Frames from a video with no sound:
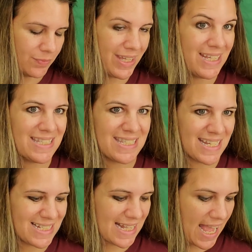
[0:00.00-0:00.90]
"He
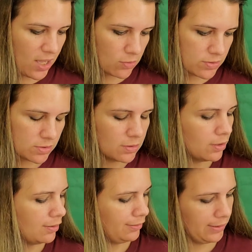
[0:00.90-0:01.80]
sticks out
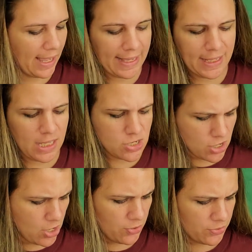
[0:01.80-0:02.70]
like a
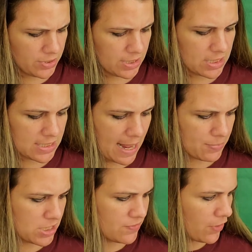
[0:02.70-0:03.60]
nose," snapped
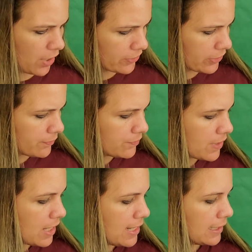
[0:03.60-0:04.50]
his father.
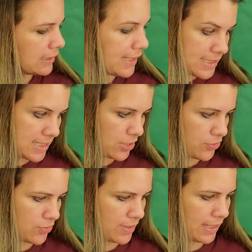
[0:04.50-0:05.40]
Listening
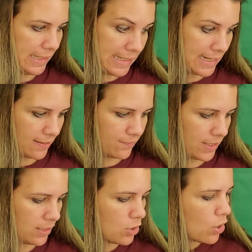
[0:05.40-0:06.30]
through the heating
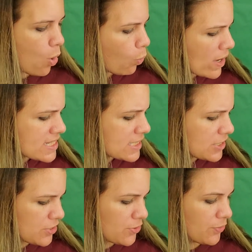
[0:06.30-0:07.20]
vent, Wesley
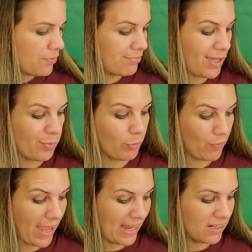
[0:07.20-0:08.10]
knew they were
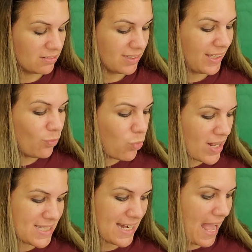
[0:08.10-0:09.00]
right. He
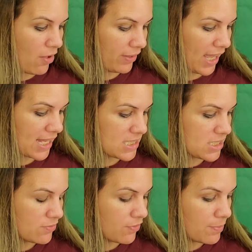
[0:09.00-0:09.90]
was an outcast
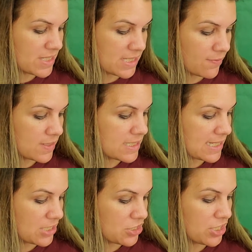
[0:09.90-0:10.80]
from the
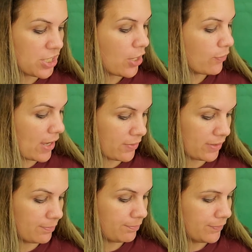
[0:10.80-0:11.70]
civilization around him.